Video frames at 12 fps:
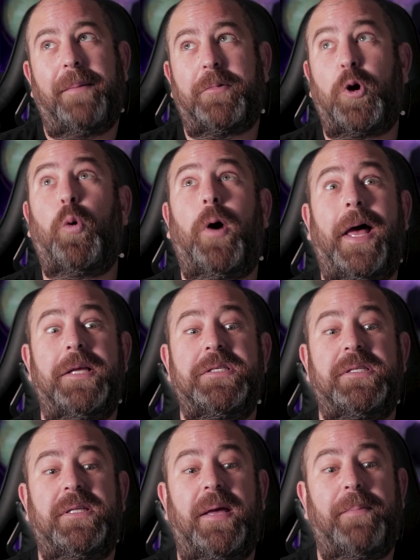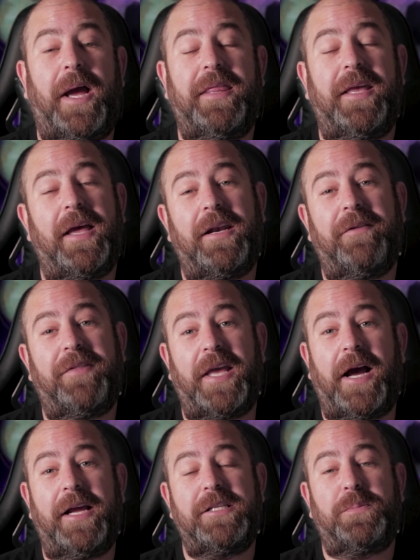quest that by the end of the
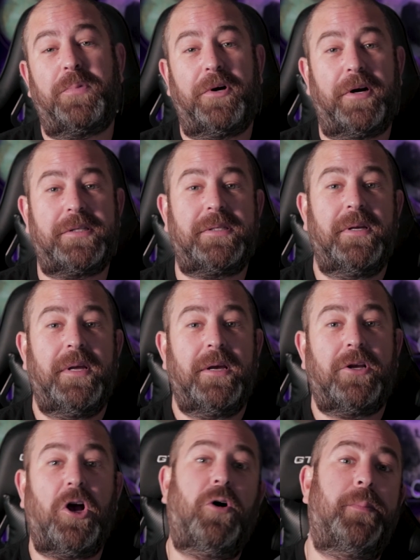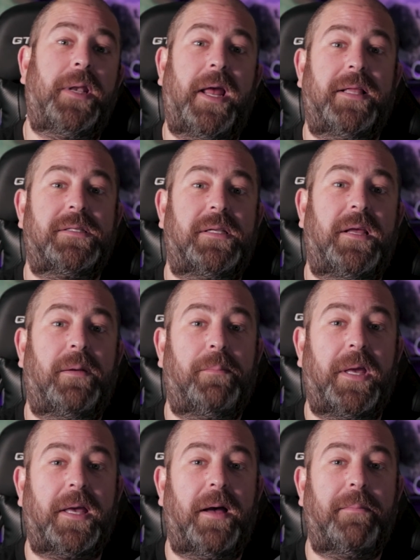Ice books culminates in him
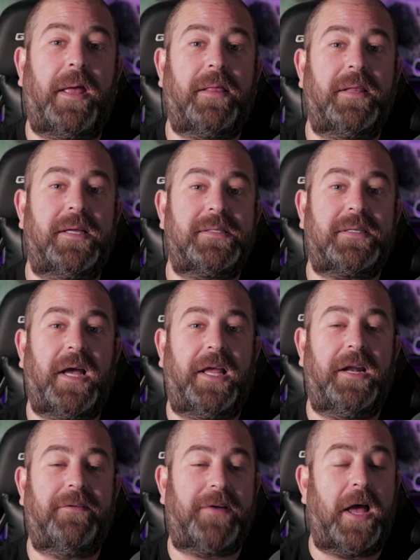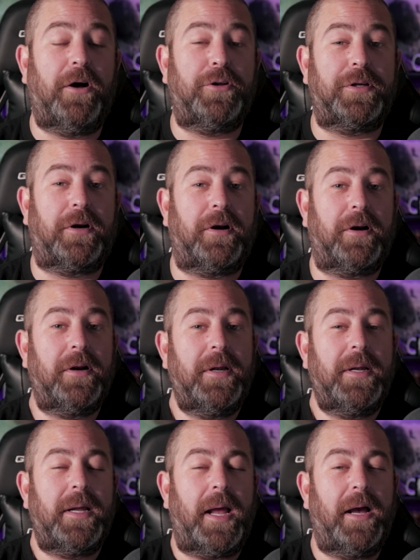becoming this kind of elder
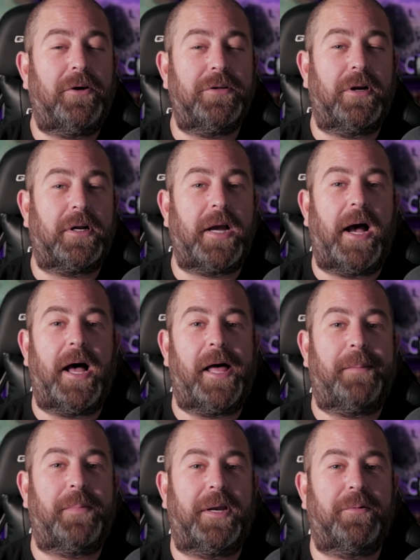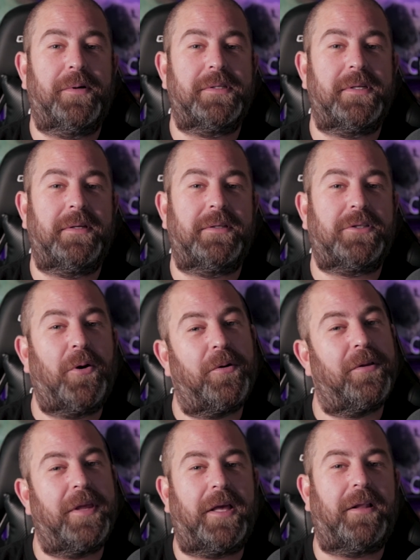god, but it wasn't
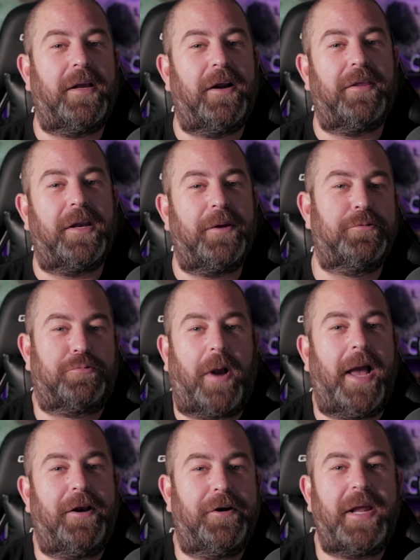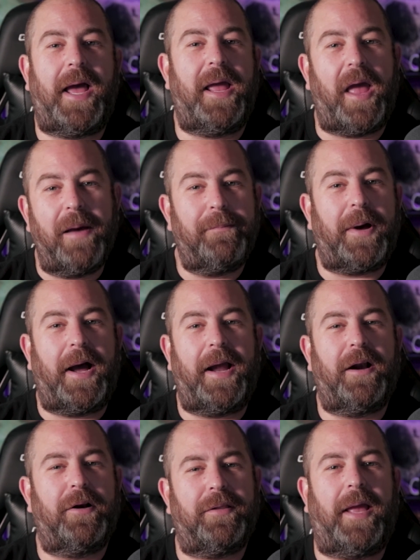totally clear that he was ride or die
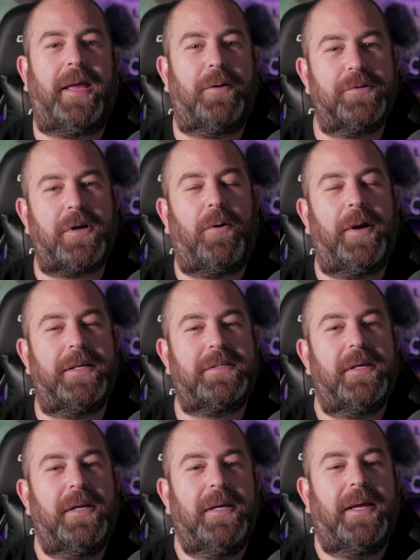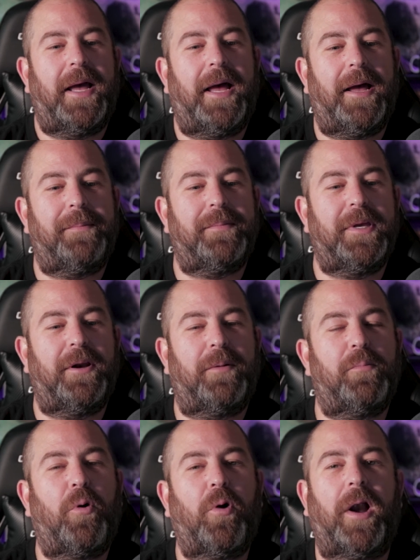Empire. Like it was always,
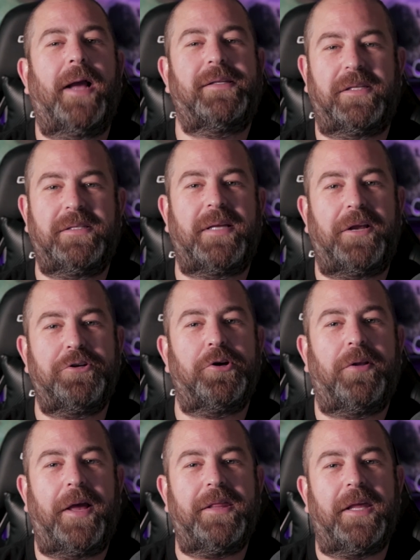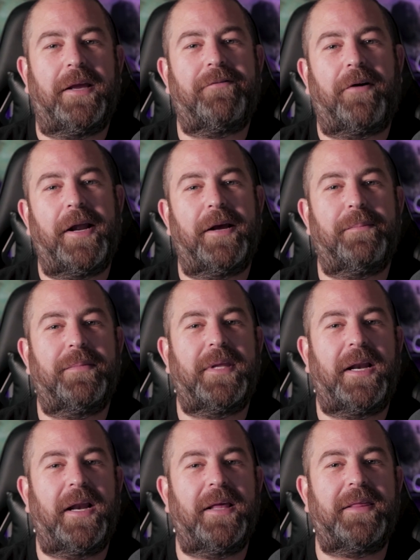more existential, I think, for him than
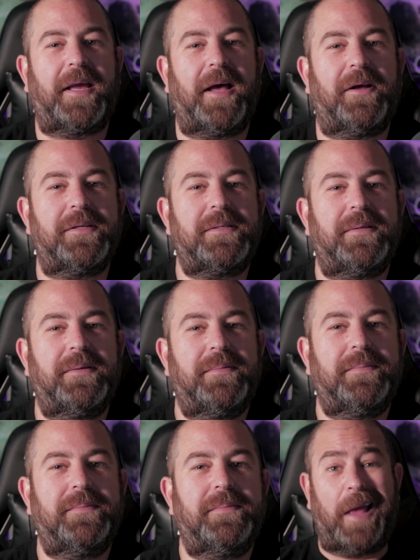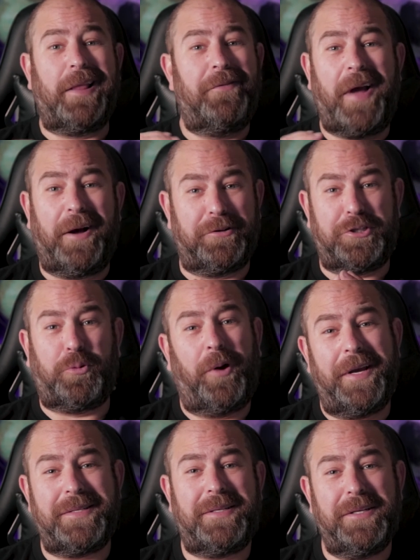anything else. I love how
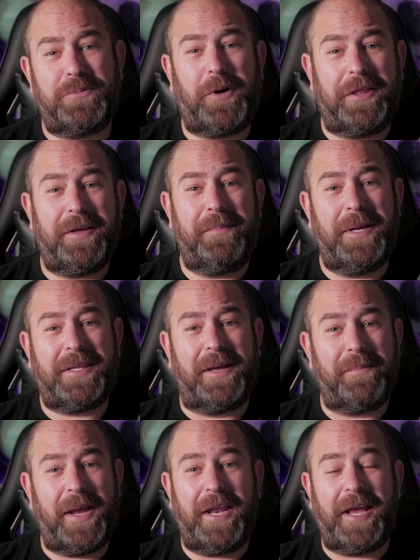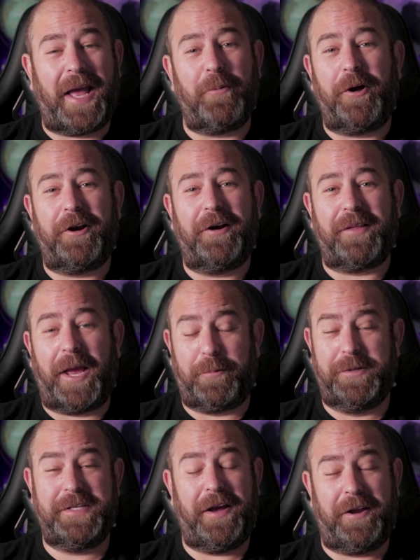Twist is with him at the meeting. I wonder, like,
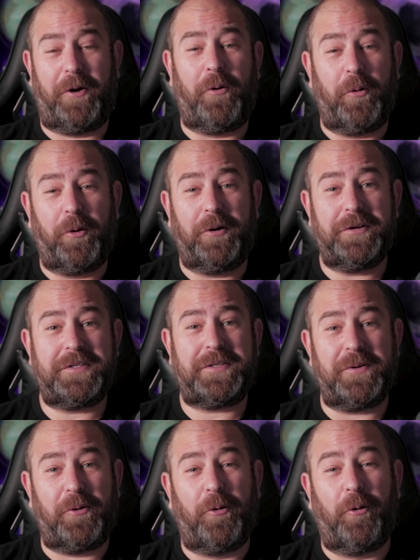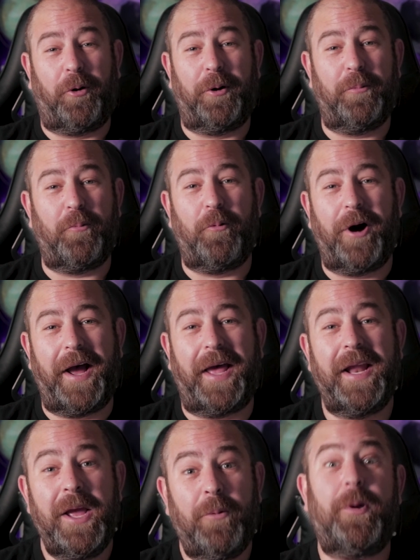was he on a horse or what?
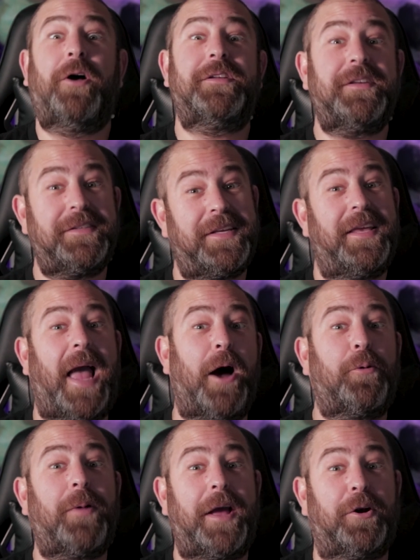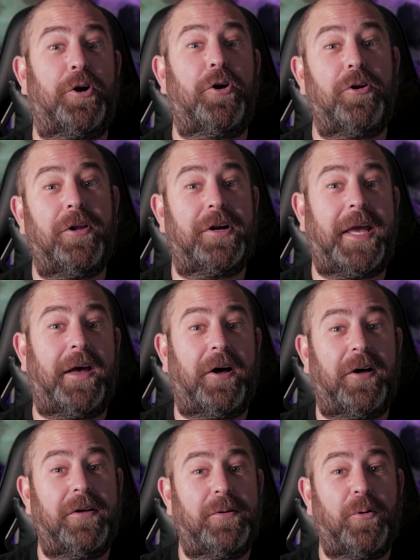We also see Outrider
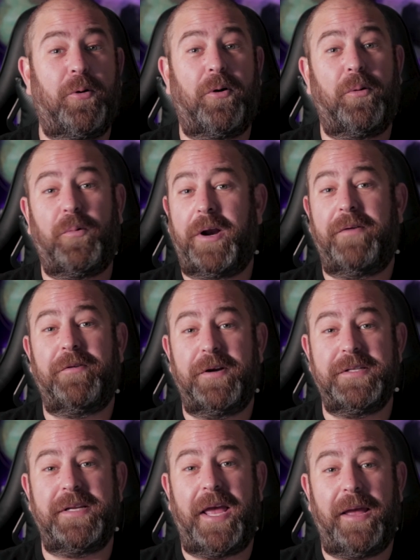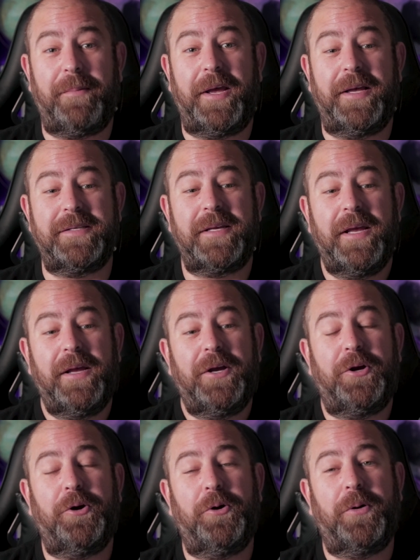Hurlukel, or whatever his name is,
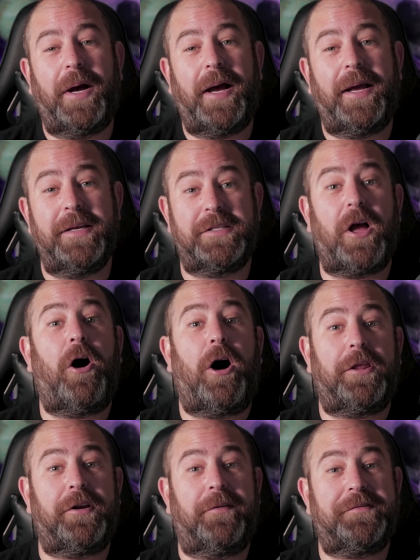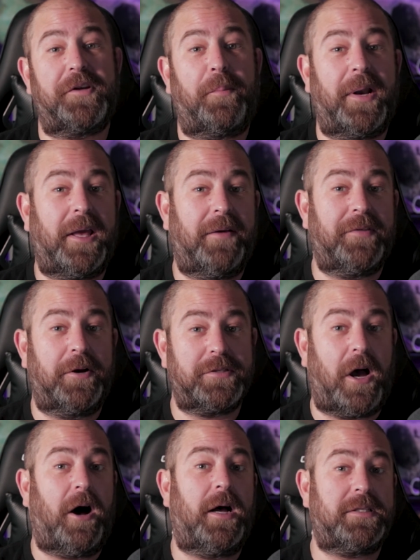who is the author of so many of those
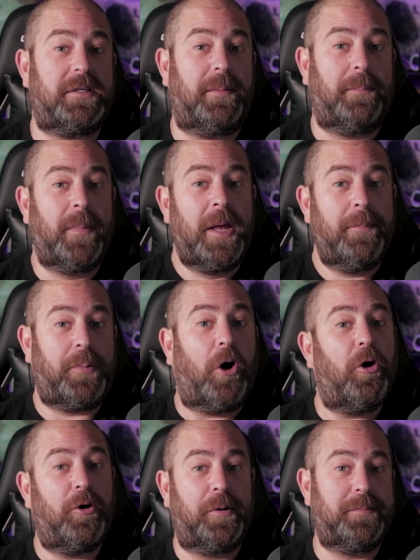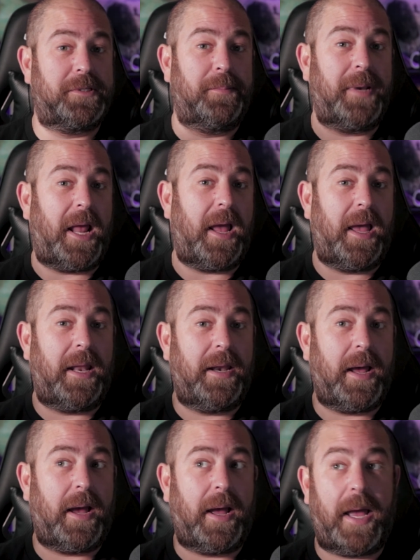awesome poems and
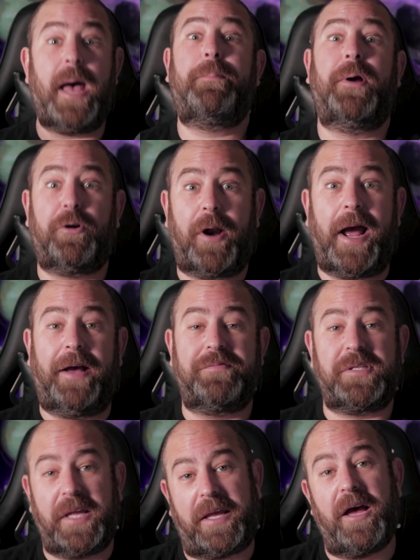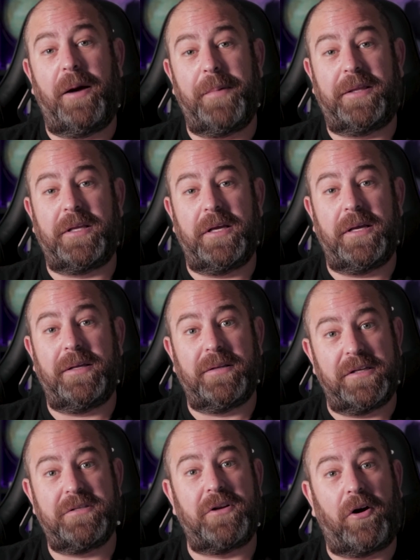epigraphs that come at
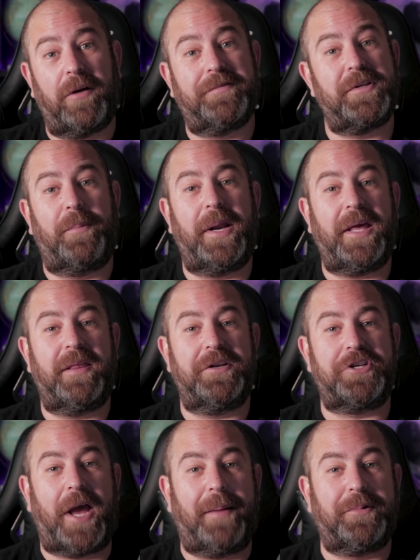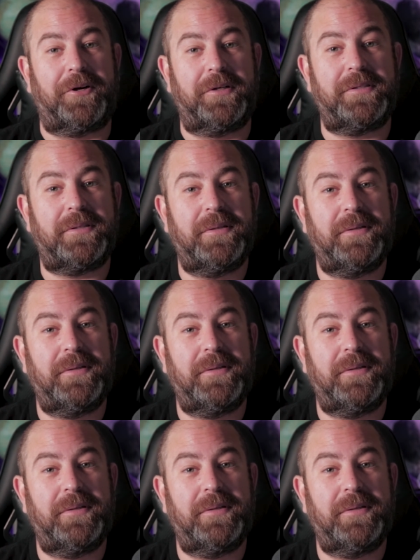the start of so many of the chapters.